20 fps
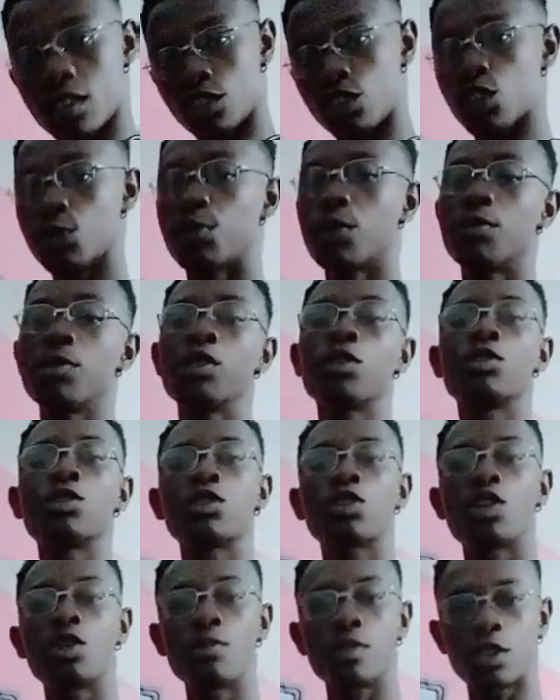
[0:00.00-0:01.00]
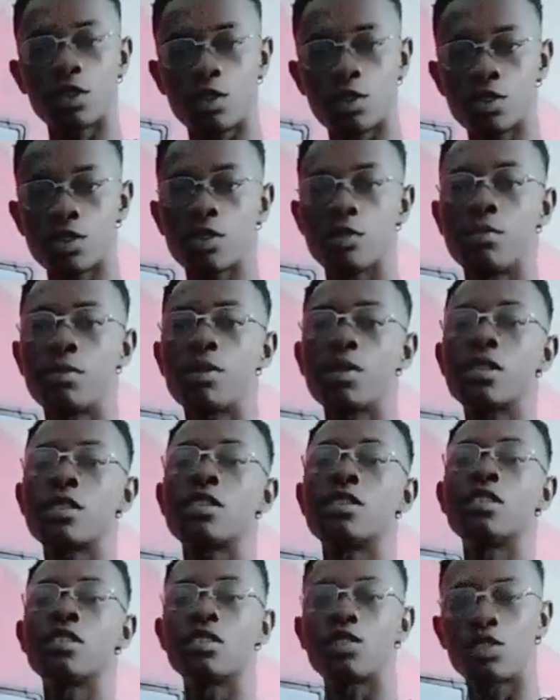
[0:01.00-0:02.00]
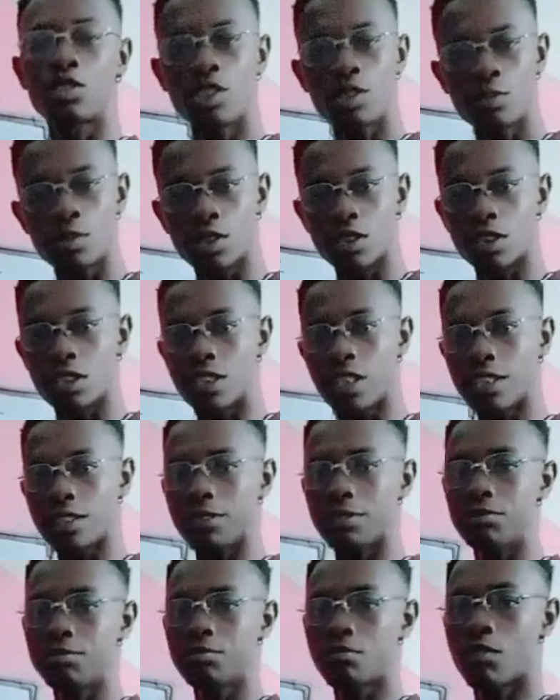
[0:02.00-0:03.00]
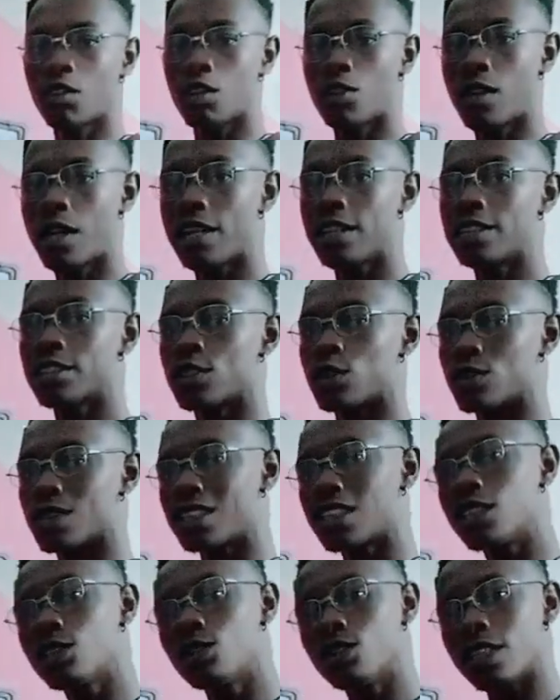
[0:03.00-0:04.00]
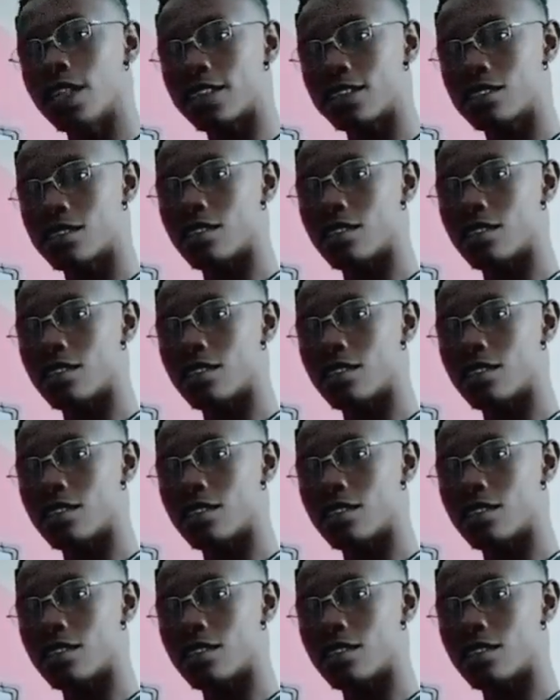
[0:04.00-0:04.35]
you're probably going to come across the person some other day. Alright? So see you next